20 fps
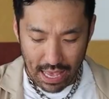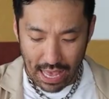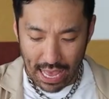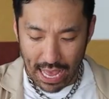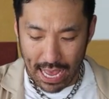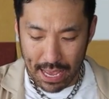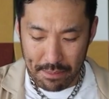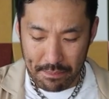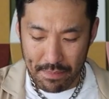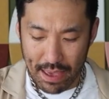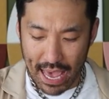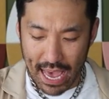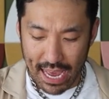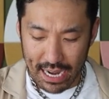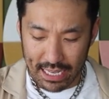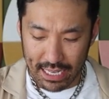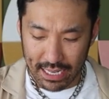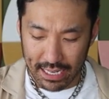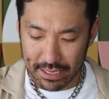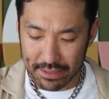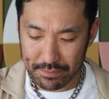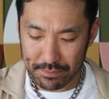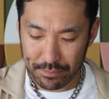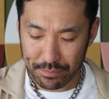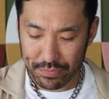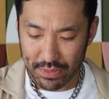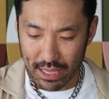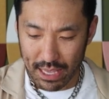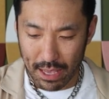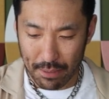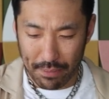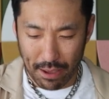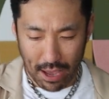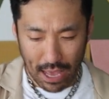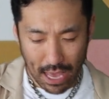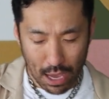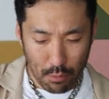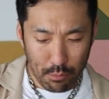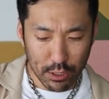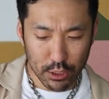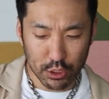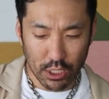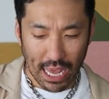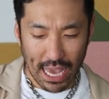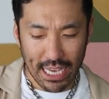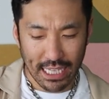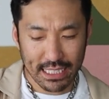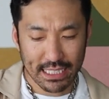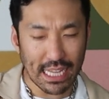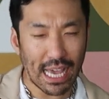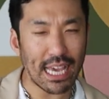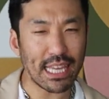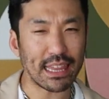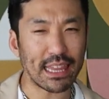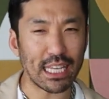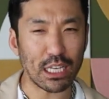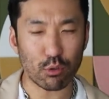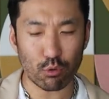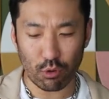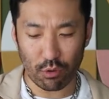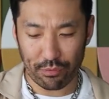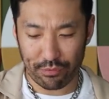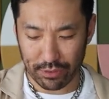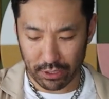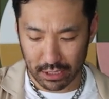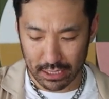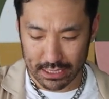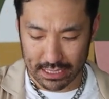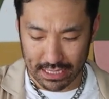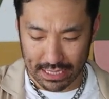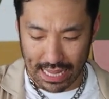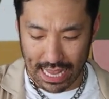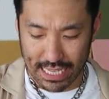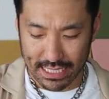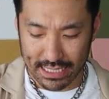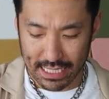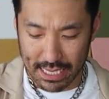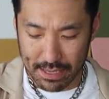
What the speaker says: I'm adding about how much ice I think will fill this glass